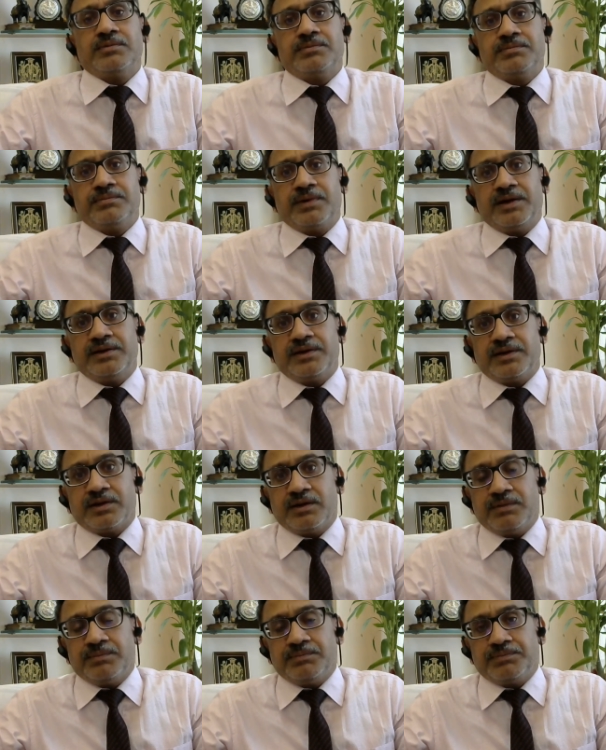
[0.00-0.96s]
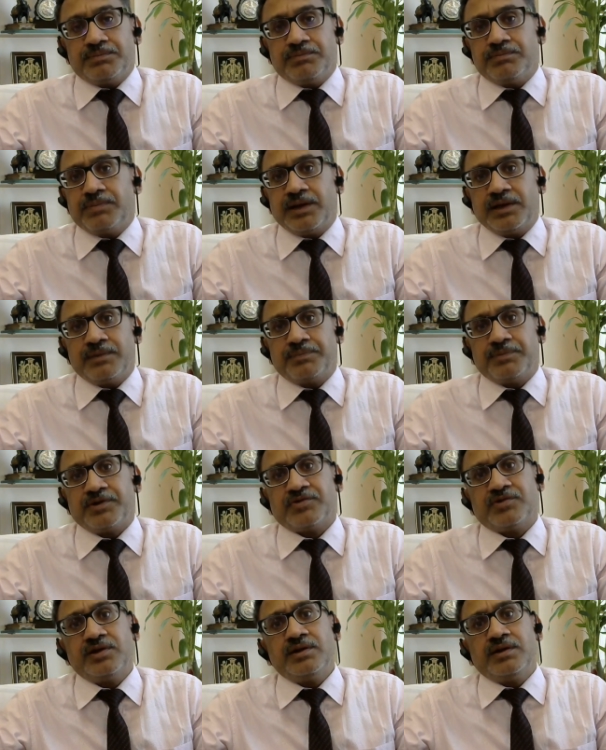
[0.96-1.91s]
by a
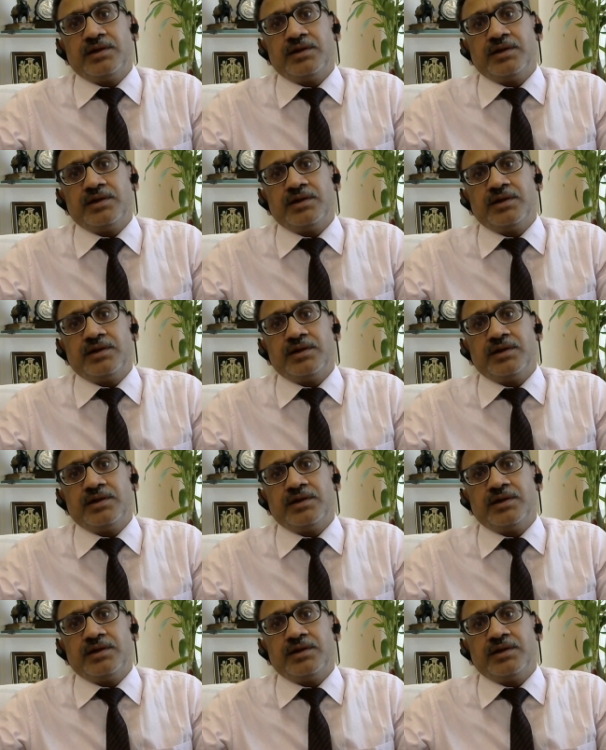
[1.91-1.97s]
person